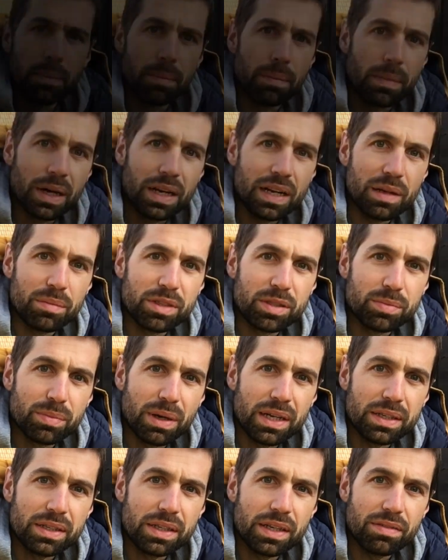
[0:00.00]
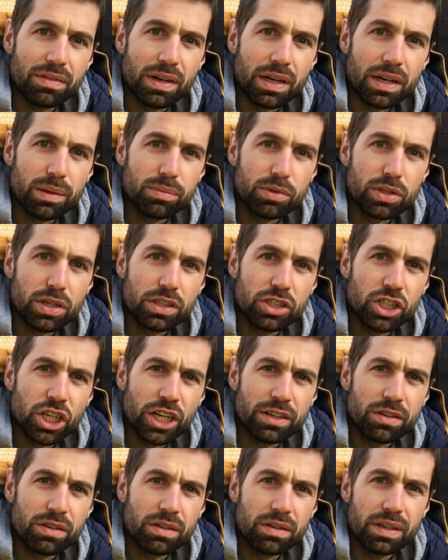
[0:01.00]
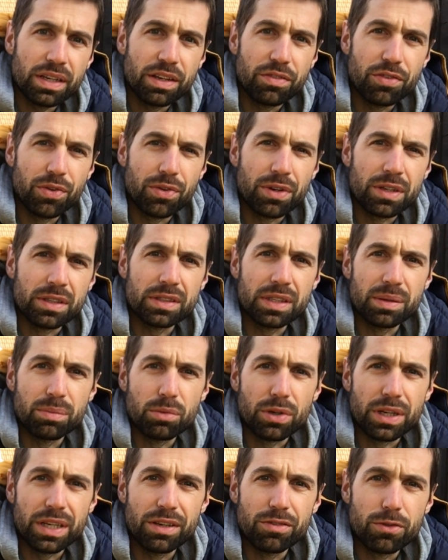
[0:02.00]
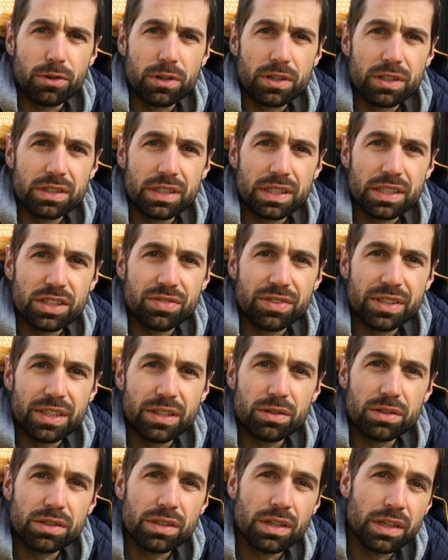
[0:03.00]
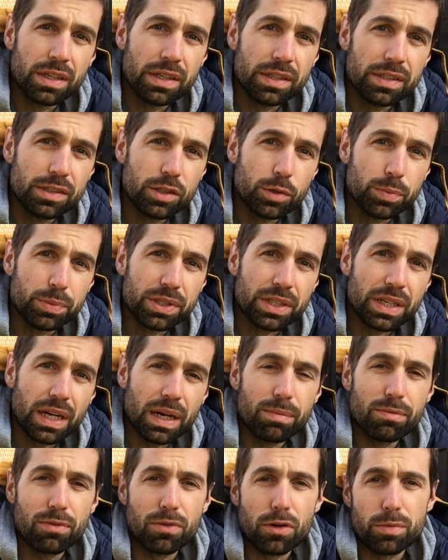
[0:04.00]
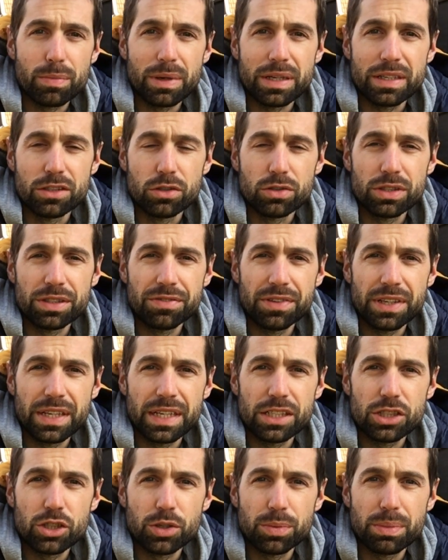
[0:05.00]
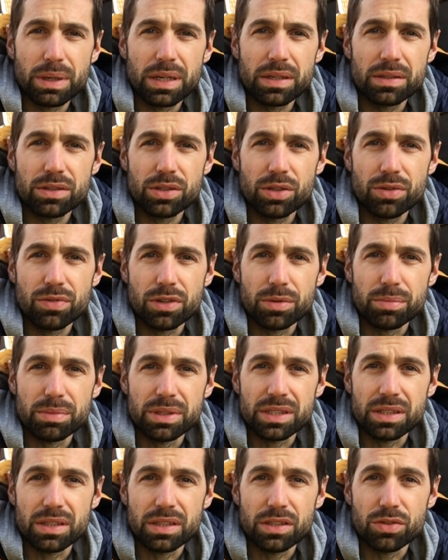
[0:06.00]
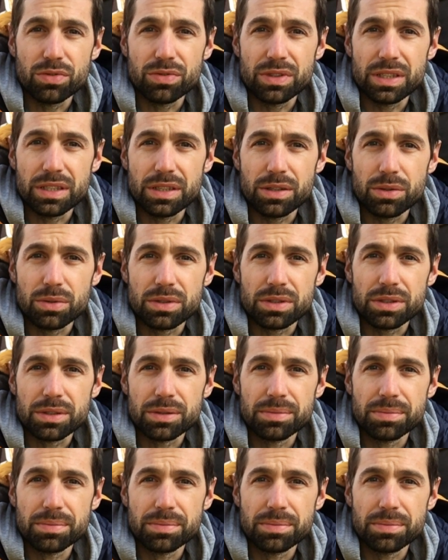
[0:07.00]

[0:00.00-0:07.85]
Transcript: My name is Mate, welcome to the channel. If you wanna see more E36 videos, hit subscribe followed by the notification bell so you won't miss any new videos.